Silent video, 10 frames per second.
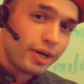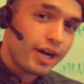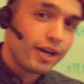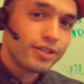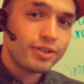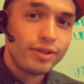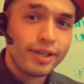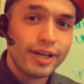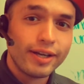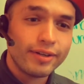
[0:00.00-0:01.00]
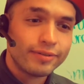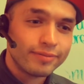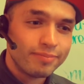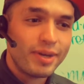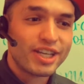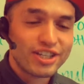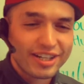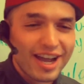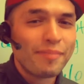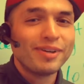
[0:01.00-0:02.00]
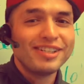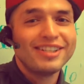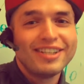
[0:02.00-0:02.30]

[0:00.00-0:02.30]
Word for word: but I got a studio that makes shit happen.